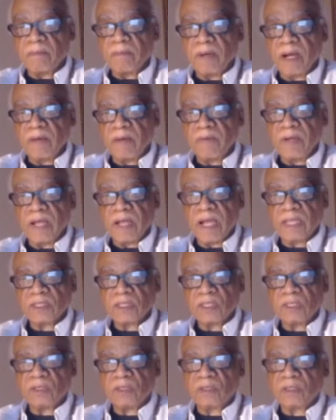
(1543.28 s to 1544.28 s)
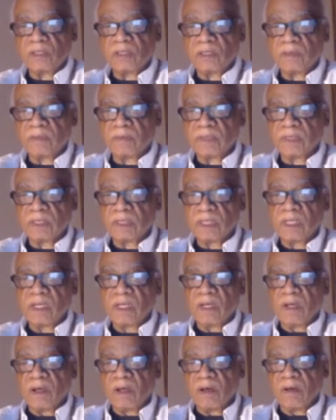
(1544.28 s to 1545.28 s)
My reaction to her was,
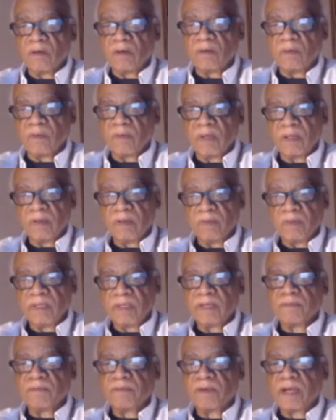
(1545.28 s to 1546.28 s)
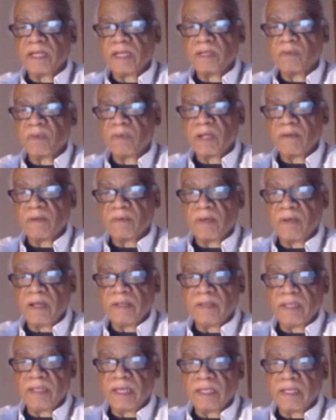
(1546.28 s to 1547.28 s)
oh, well, we can find a way
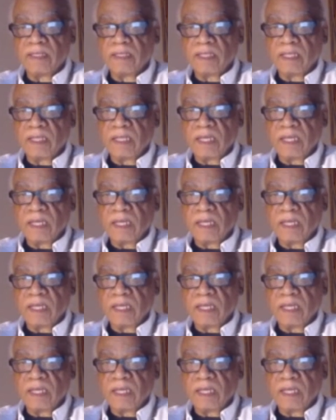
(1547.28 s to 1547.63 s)
around that.